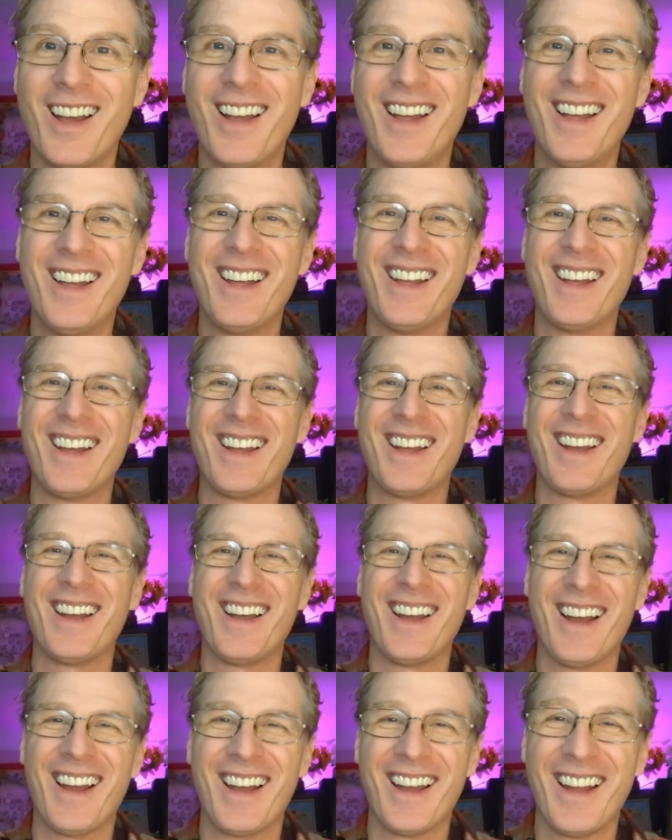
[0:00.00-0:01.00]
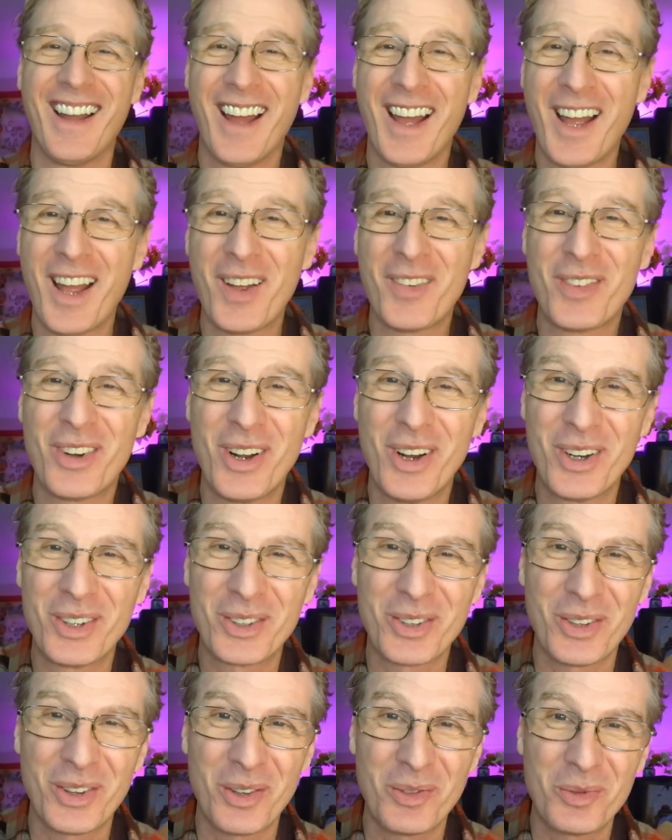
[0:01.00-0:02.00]
I have an
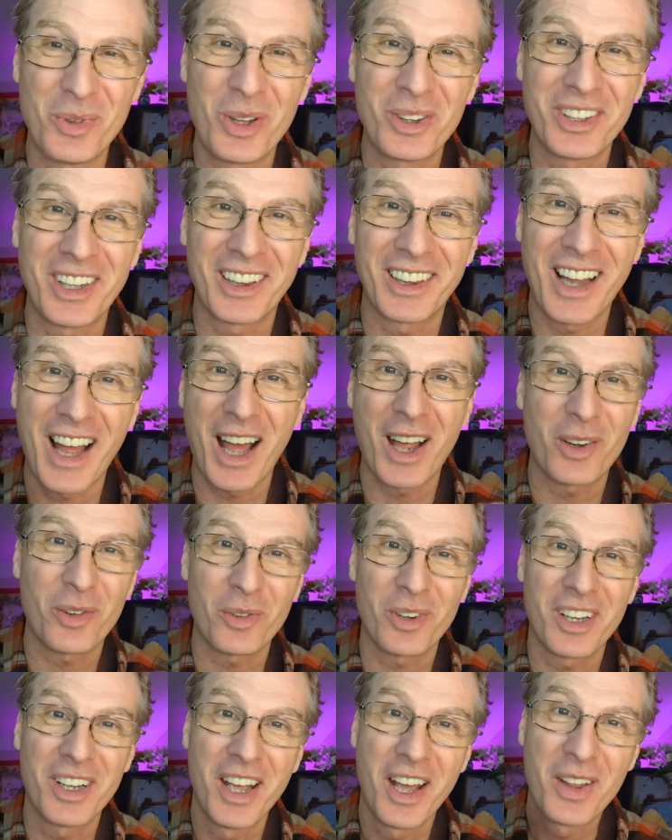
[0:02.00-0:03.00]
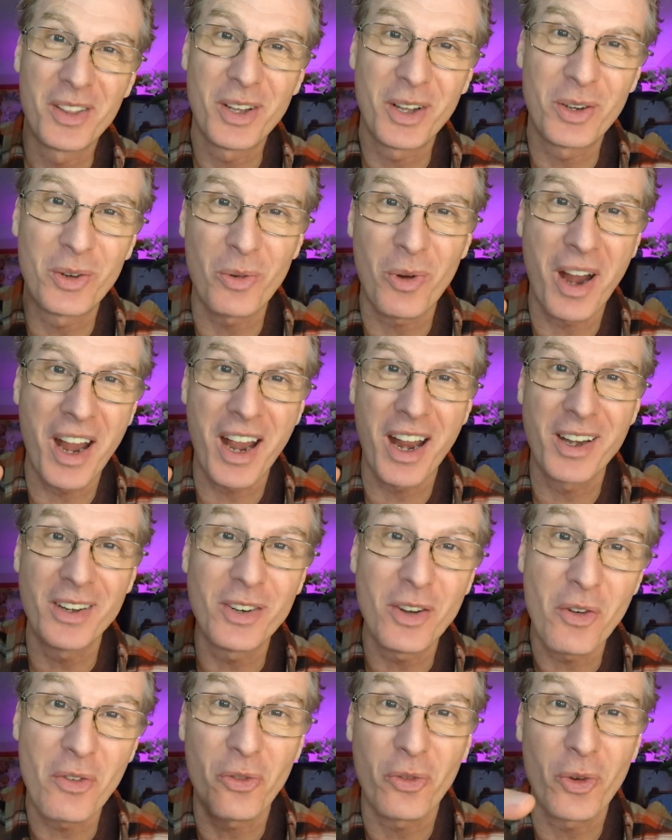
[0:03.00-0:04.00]
uncle that won the lottery, the
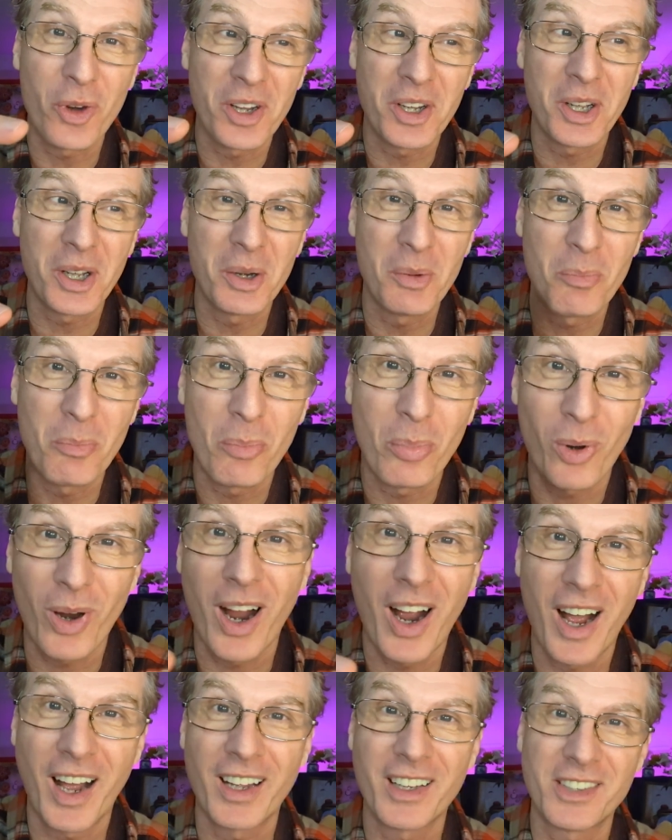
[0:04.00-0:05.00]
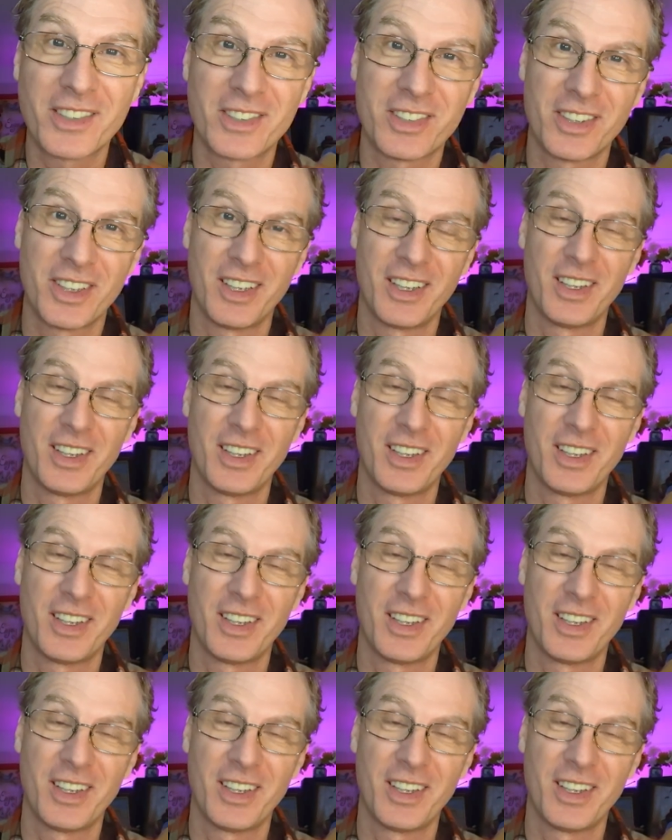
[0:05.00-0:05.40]
grand freaking prize